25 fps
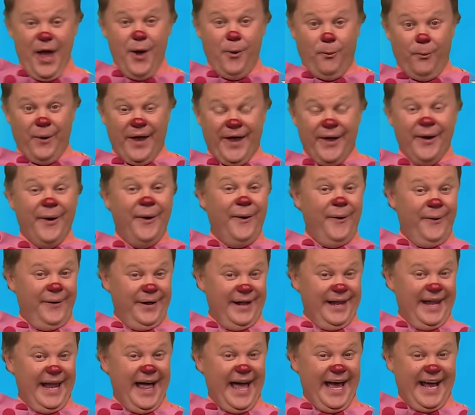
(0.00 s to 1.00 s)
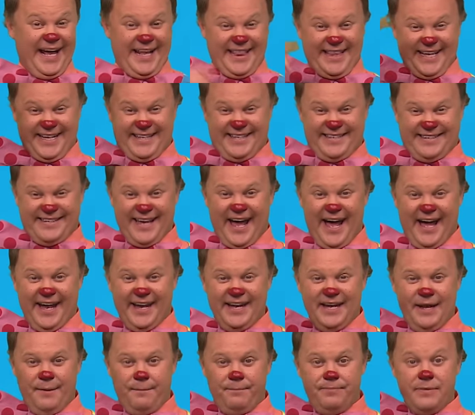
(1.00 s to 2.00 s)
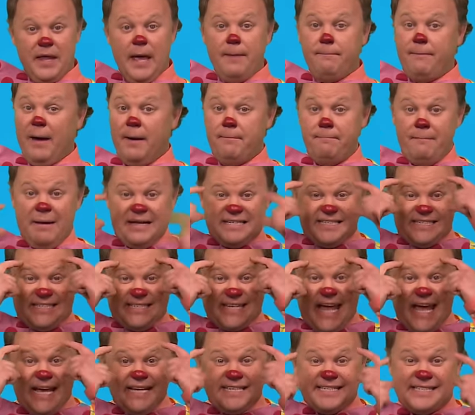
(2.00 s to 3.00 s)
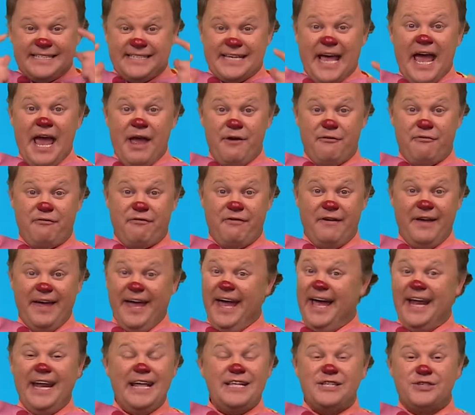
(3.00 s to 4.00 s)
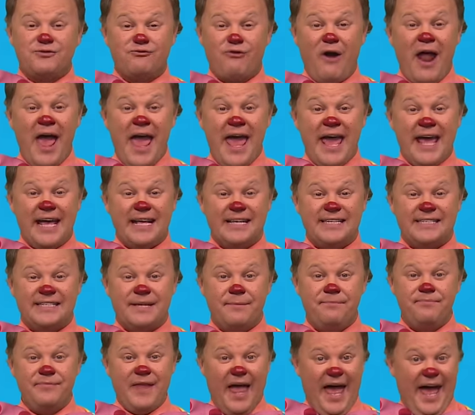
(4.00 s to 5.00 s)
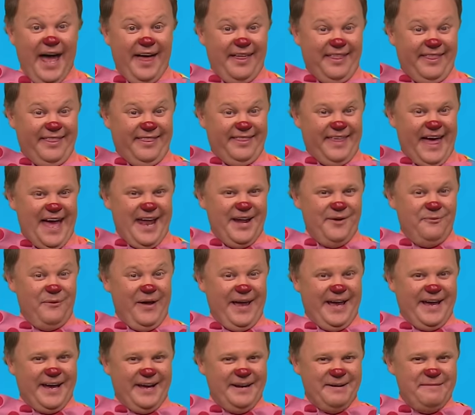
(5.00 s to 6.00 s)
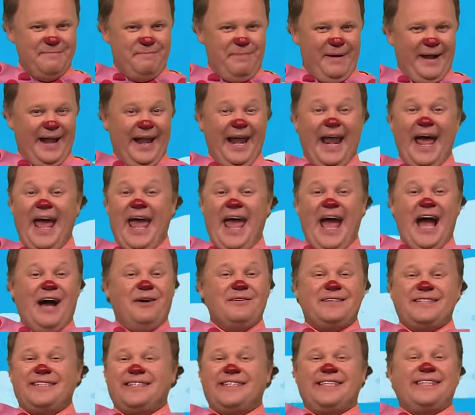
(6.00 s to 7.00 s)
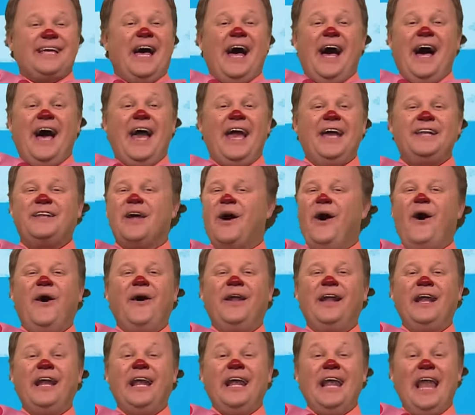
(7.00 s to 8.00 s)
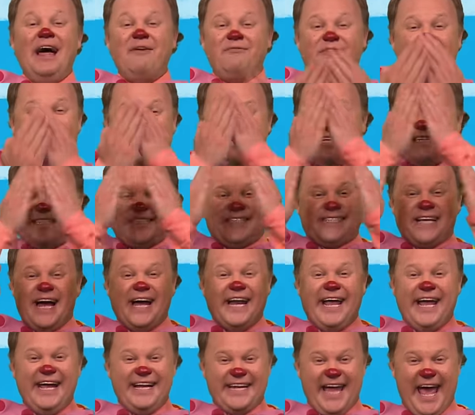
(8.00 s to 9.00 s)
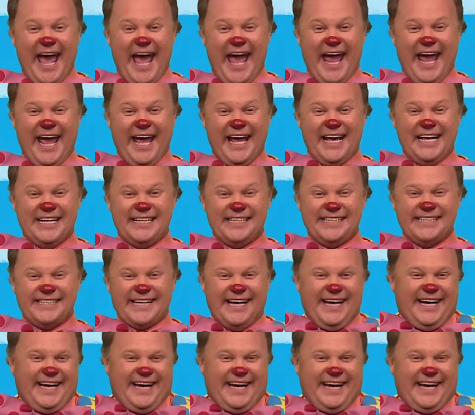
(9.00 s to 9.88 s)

We all like the sun, but must stay safe in its rays. Then we can play outside on lovely sunny days.